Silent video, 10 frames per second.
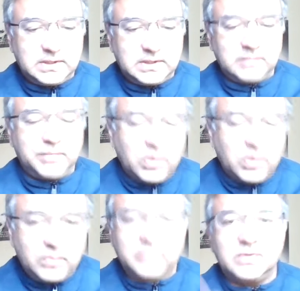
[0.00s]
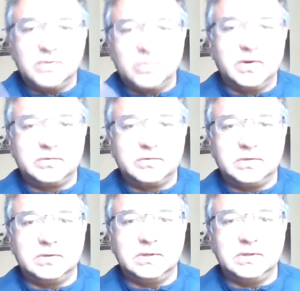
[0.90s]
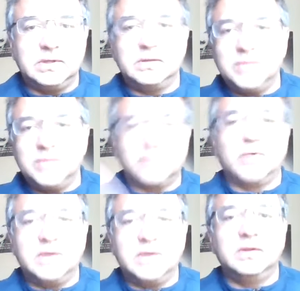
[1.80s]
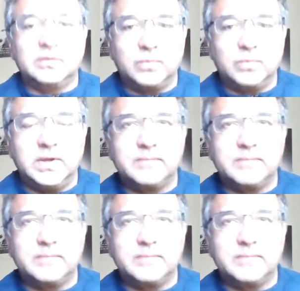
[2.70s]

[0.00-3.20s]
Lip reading: and pose the question in the most grandiose way.